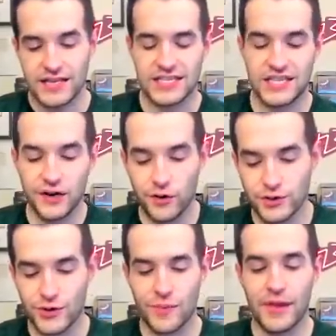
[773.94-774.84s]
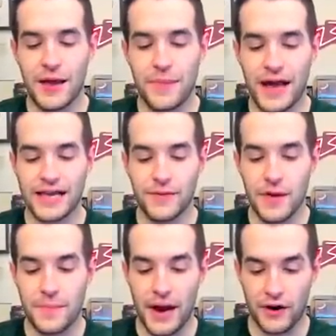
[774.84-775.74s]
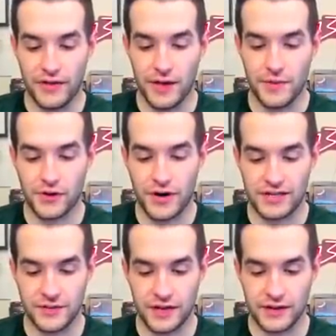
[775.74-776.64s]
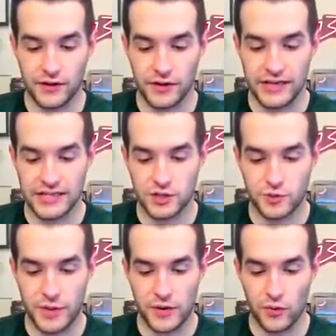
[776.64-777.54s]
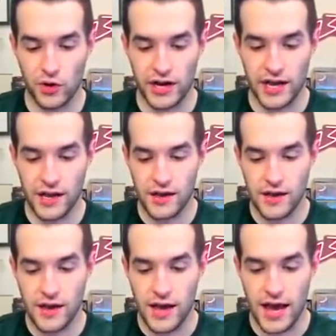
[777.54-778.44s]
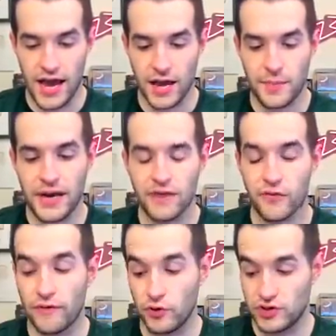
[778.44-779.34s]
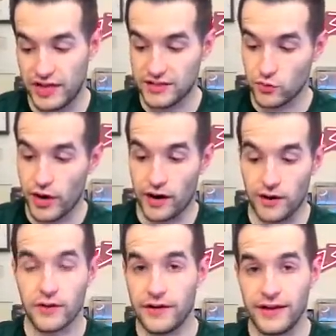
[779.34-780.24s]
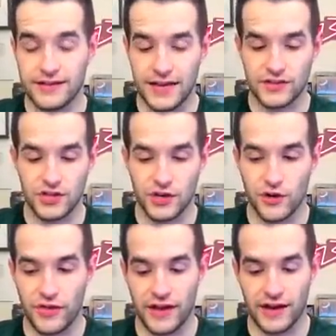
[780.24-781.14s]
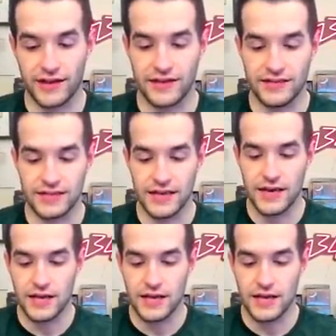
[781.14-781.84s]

Synchro Storm Light Pack, can we get Baron? That'd be crazy. We got Lyrillist, Speedroid, and Pennant of Revolution. That's a rare. Okay, that's actually a good thing out of these.